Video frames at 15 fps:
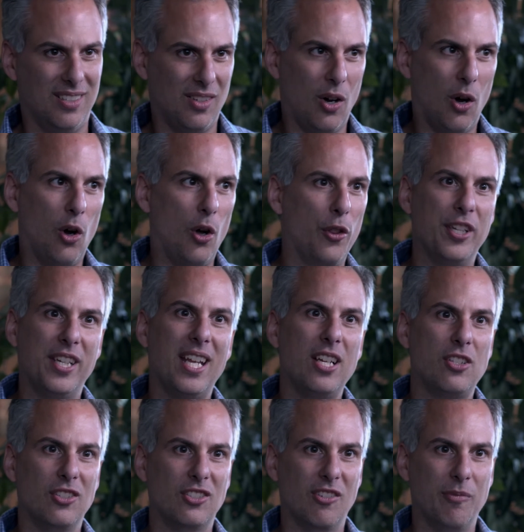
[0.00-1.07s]
all the
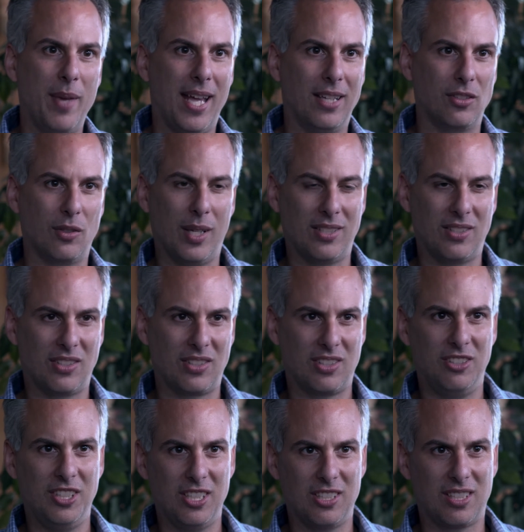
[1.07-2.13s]
nations of men. So he has this
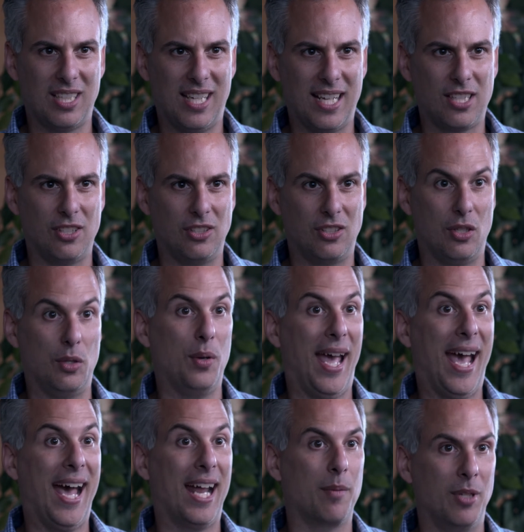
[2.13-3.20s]
clear connection to
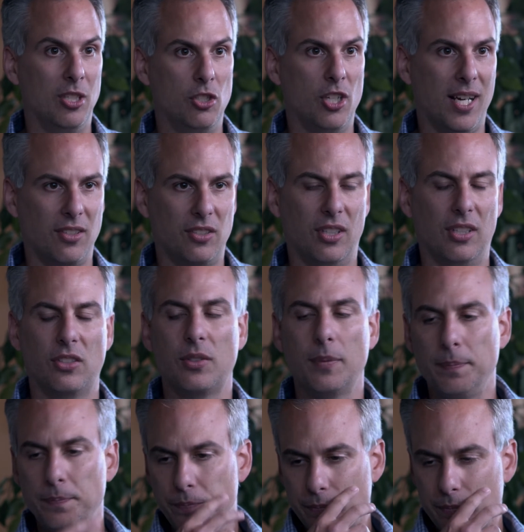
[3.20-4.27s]
Adam and Genesis,
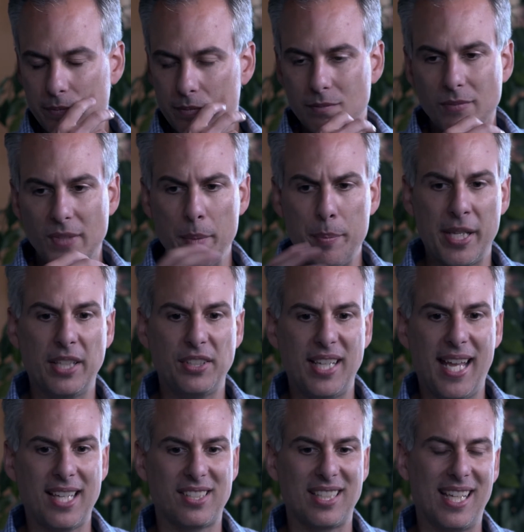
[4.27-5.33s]
because he
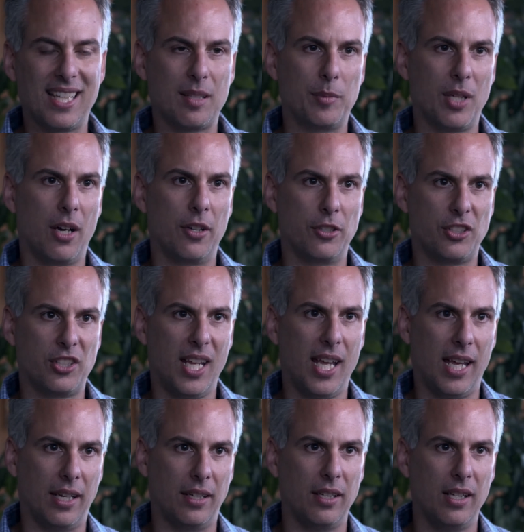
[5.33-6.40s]
has to get them to
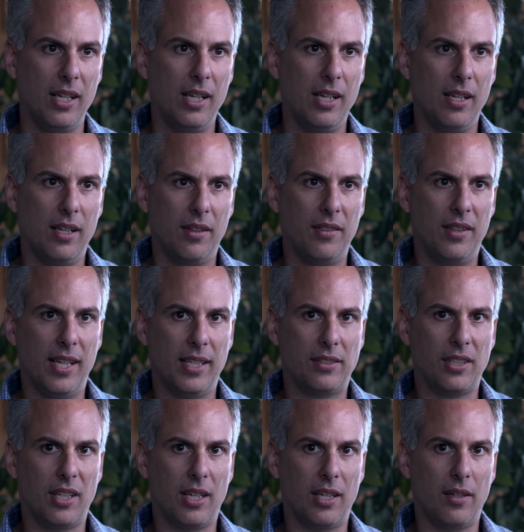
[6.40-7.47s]
understand that
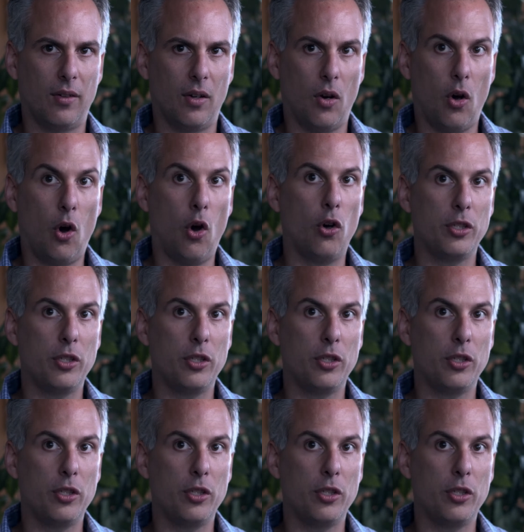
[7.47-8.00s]
all